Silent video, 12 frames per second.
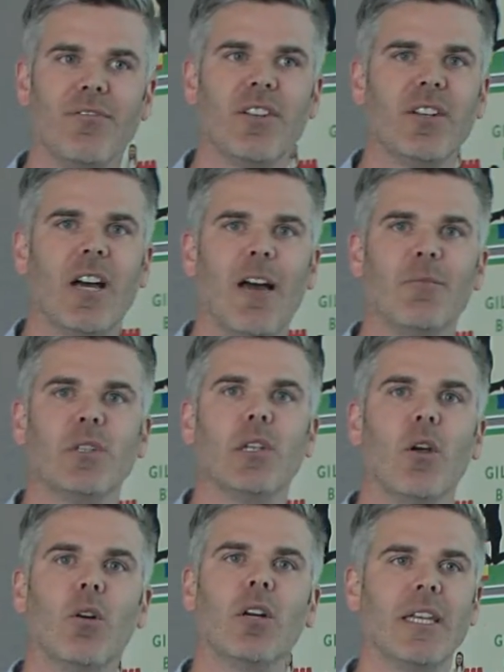oftentimes
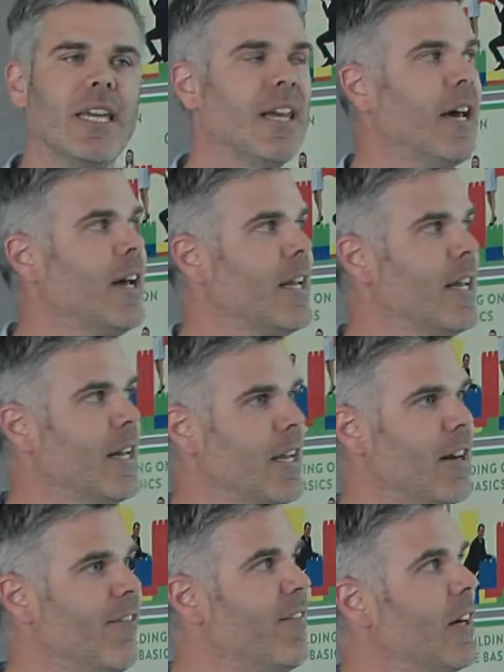locally in
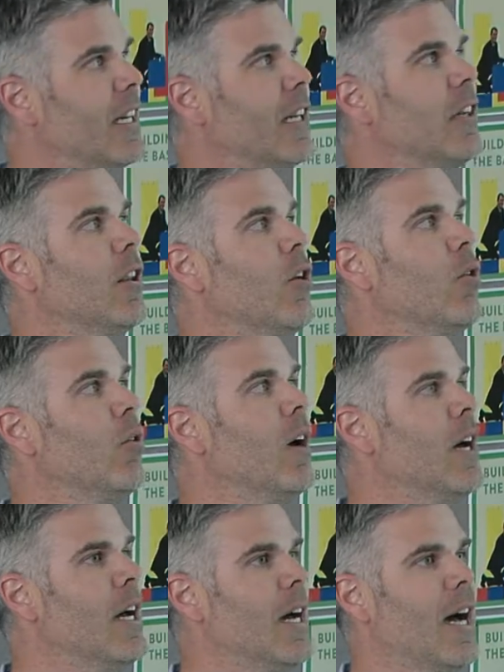a fairly low